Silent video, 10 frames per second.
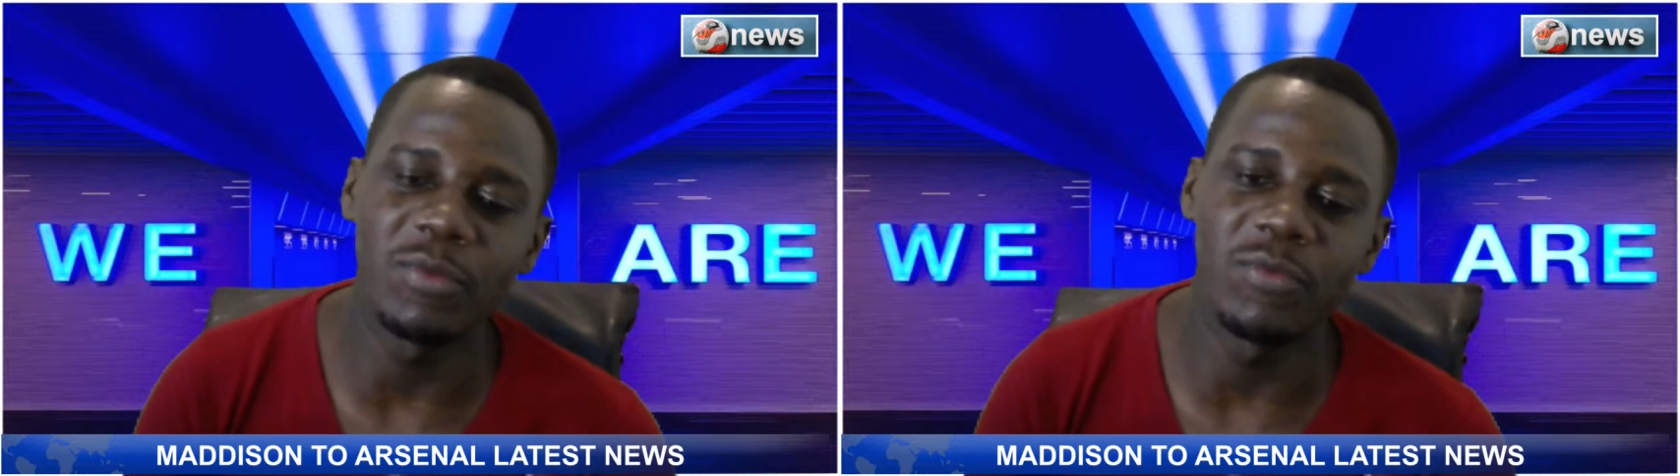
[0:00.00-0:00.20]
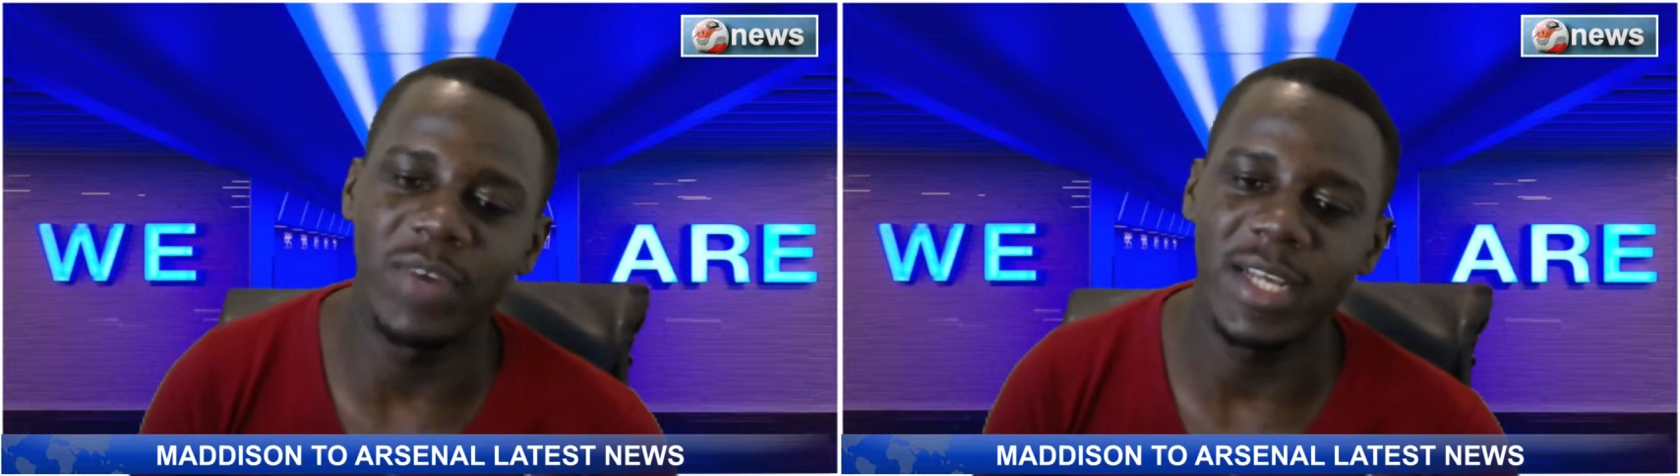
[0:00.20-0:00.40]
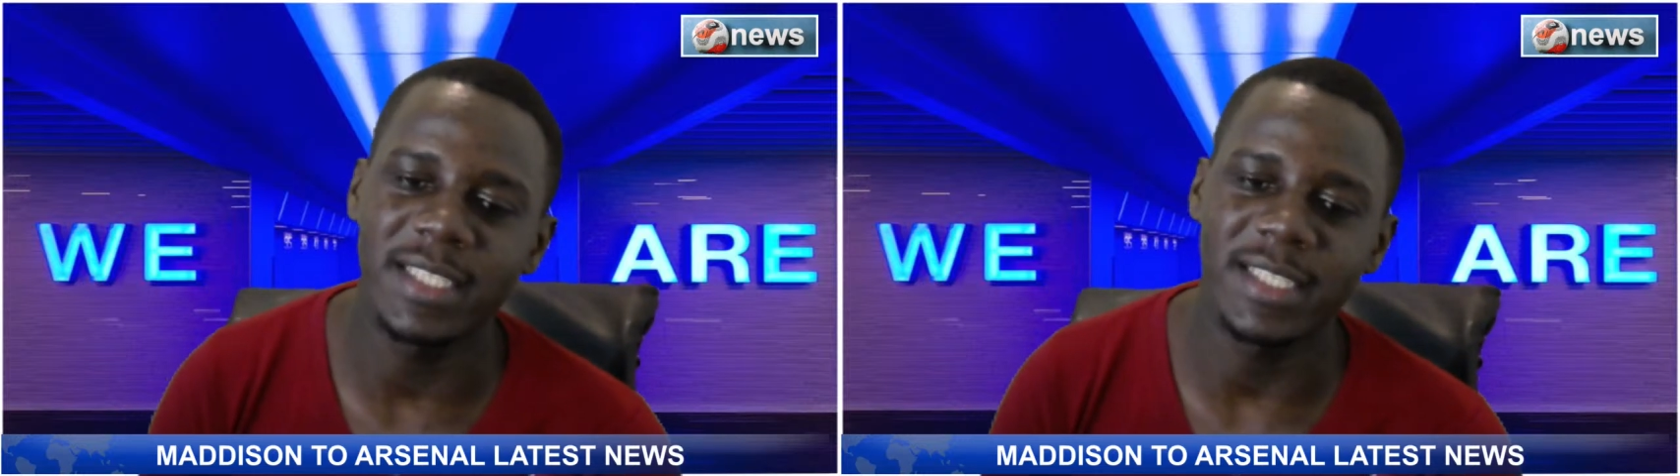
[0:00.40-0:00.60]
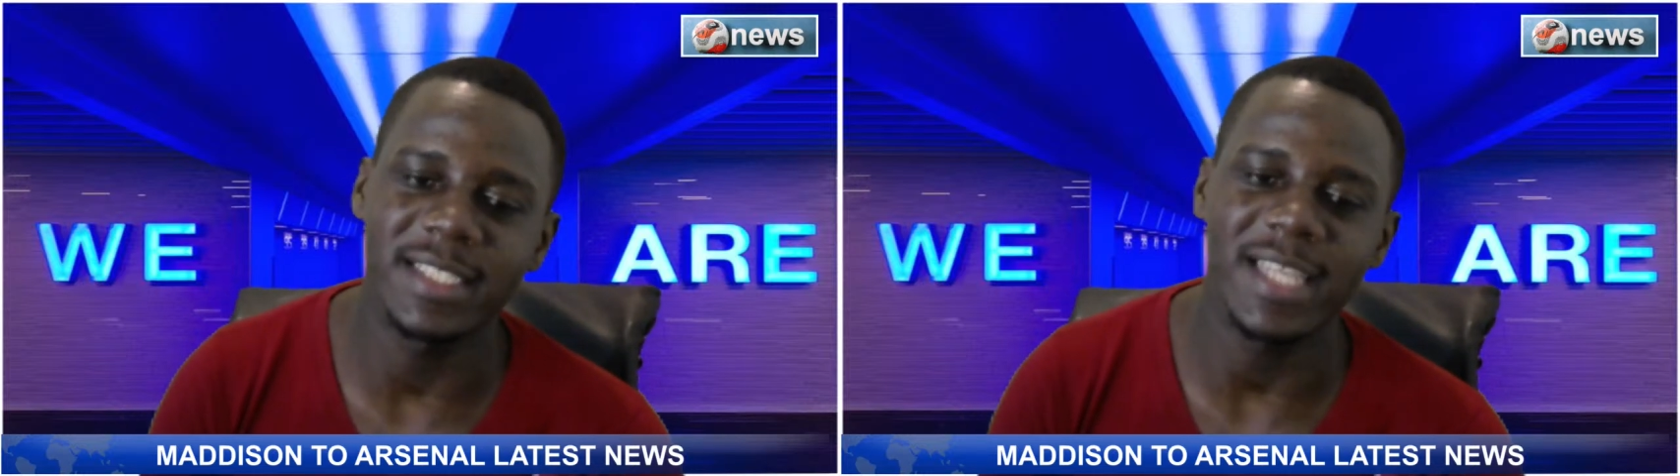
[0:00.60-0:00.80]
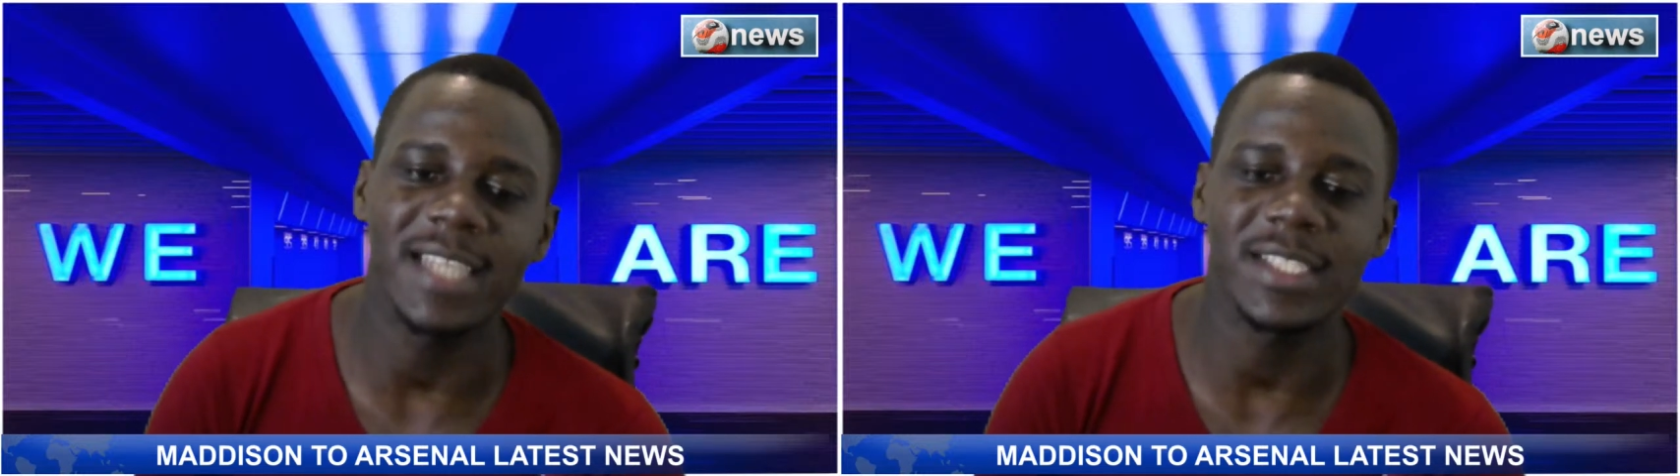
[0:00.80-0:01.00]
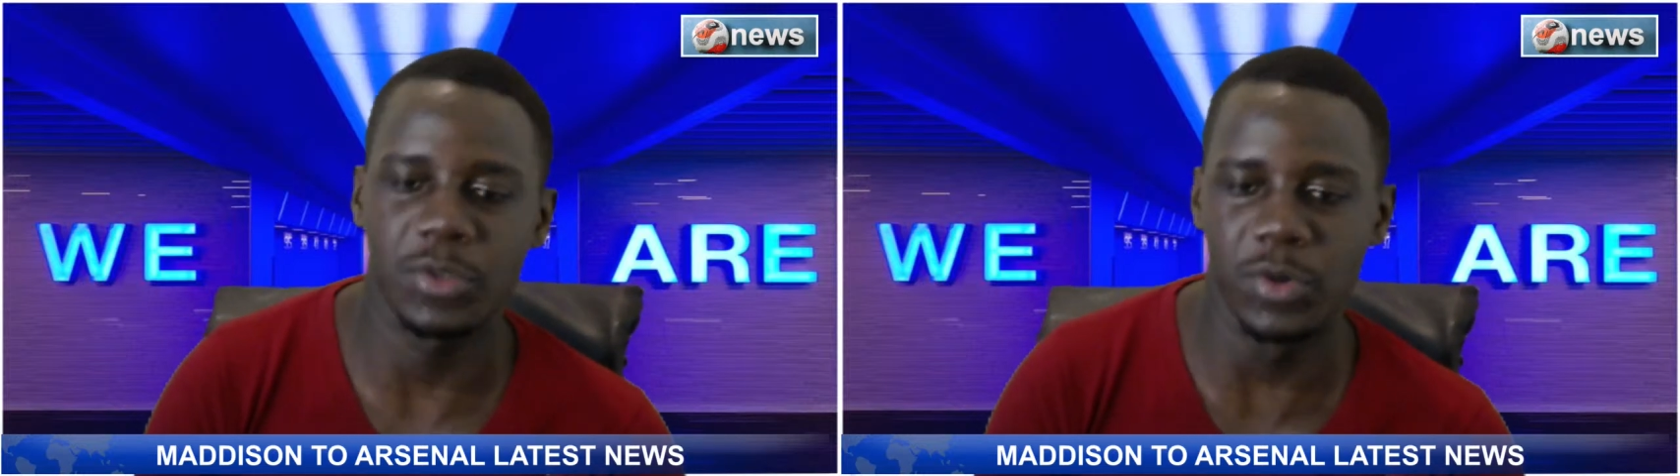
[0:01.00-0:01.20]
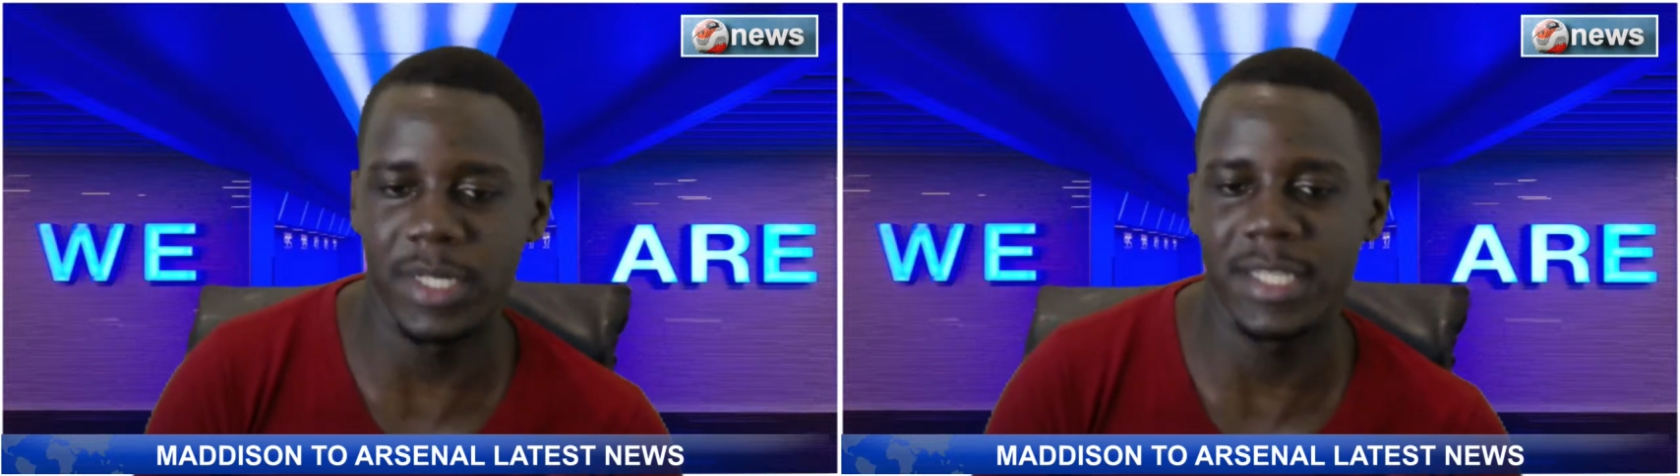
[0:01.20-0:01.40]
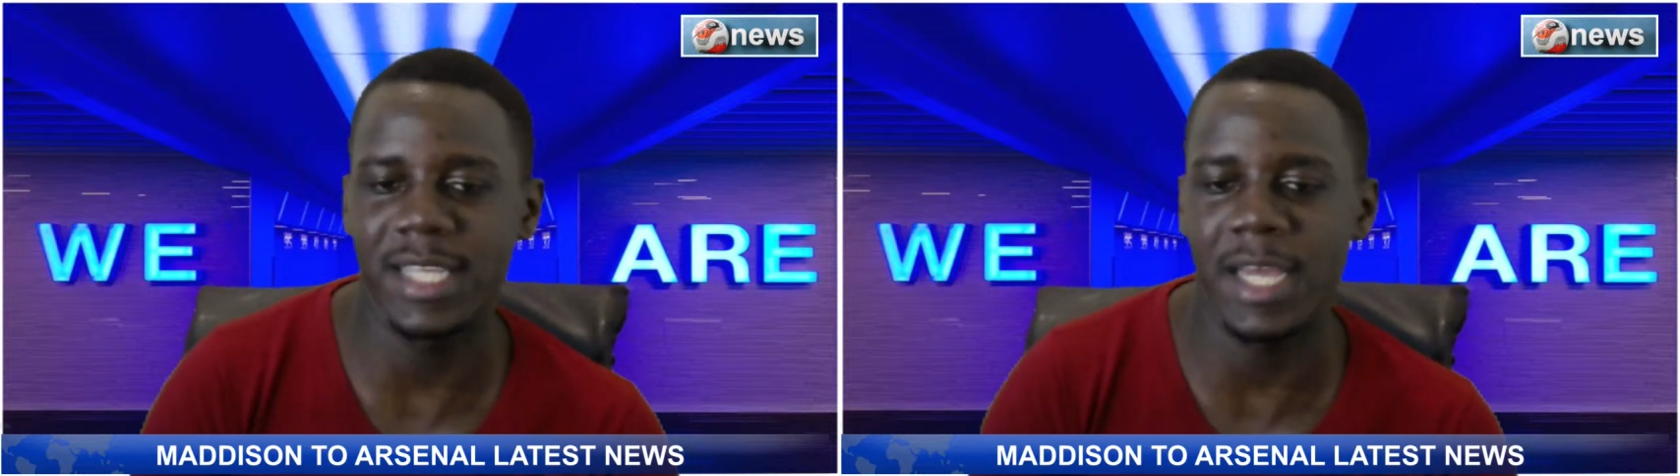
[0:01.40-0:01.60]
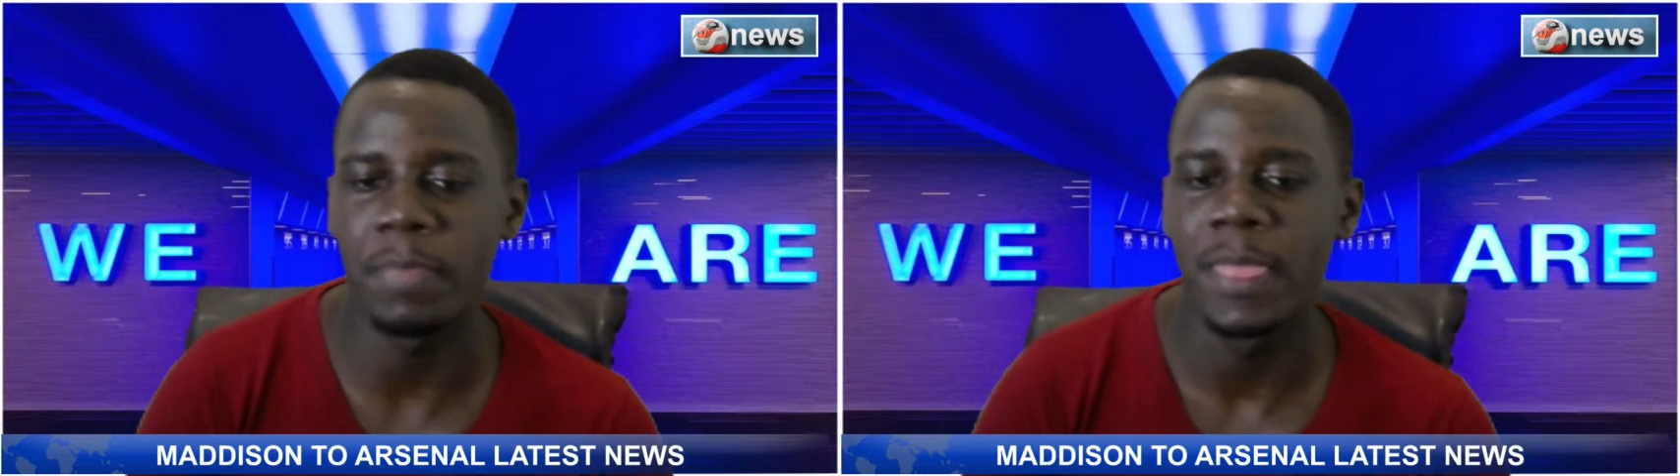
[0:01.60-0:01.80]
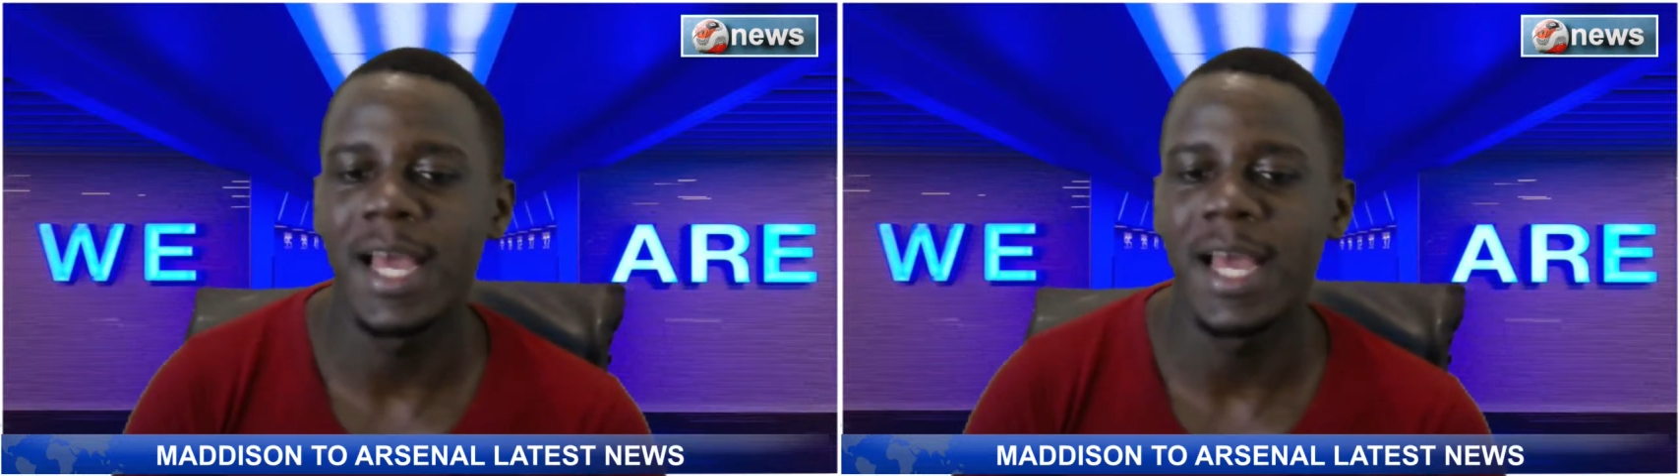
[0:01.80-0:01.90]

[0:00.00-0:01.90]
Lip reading: versus Arsenal in there,